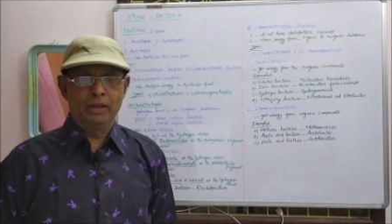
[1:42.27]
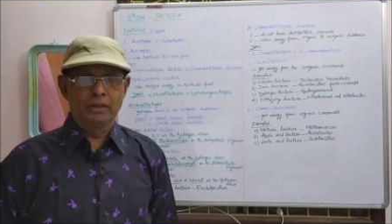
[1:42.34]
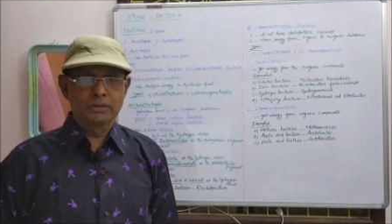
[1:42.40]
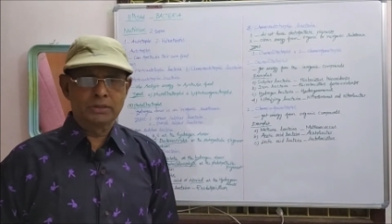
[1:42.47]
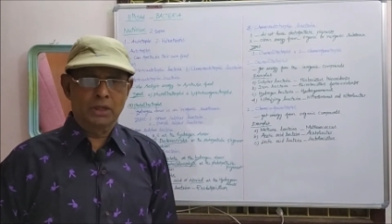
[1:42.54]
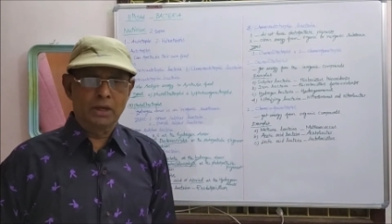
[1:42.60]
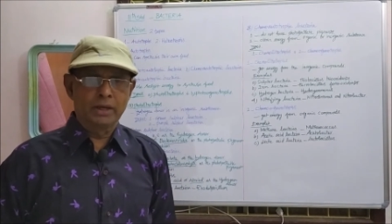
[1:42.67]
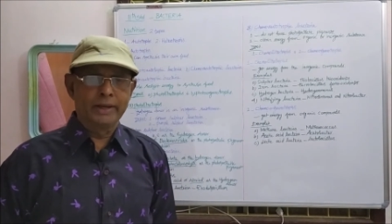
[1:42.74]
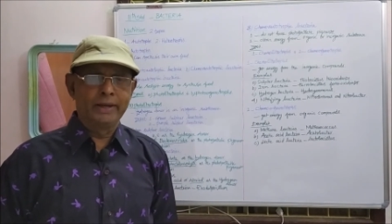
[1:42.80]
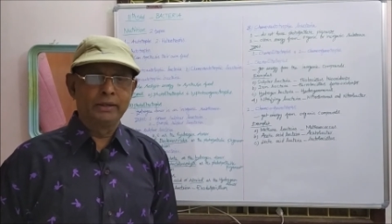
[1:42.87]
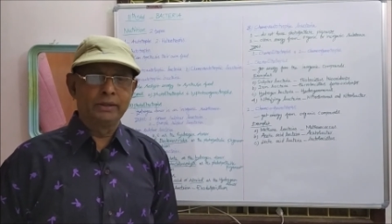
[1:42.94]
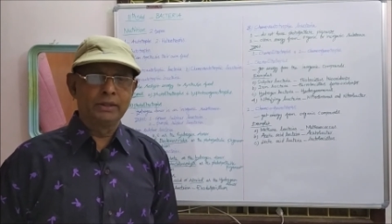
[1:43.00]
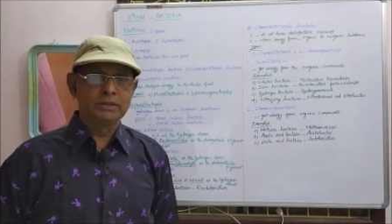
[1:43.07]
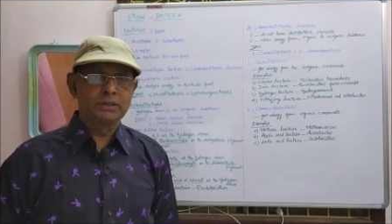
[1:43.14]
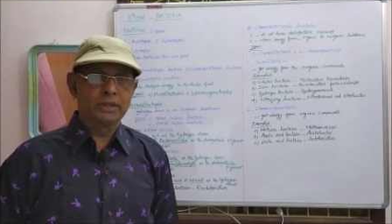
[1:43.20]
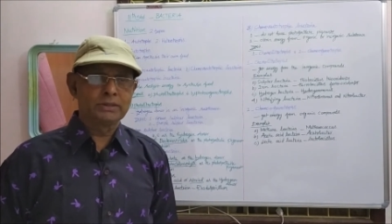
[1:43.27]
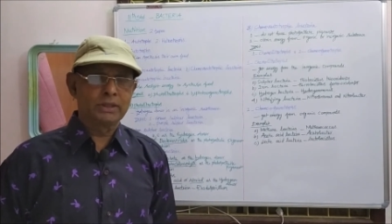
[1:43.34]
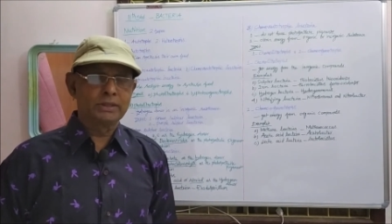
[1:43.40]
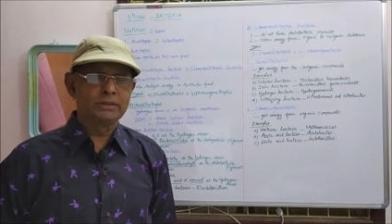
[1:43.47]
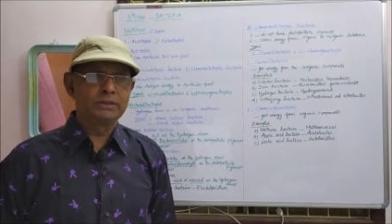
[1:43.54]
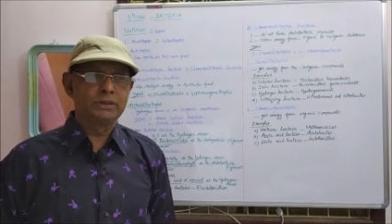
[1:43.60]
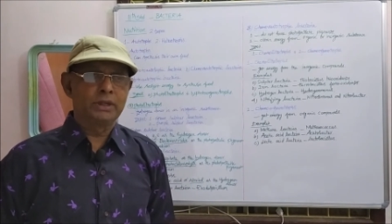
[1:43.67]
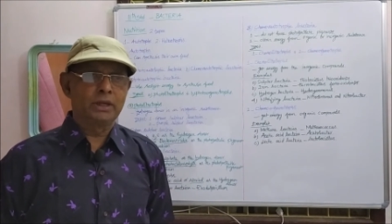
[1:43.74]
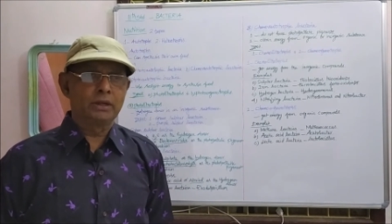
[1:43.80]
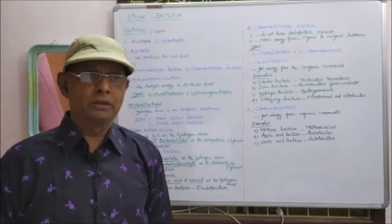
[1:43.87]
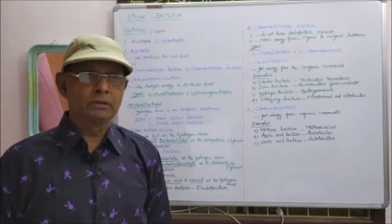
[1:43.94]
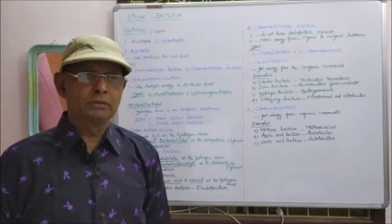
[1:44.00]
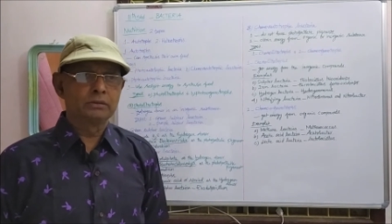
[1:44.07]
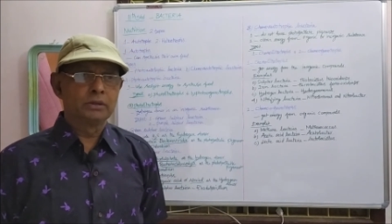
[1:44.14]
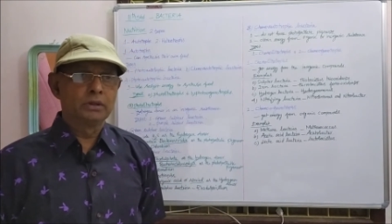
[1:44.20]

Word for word: Sunlight is essential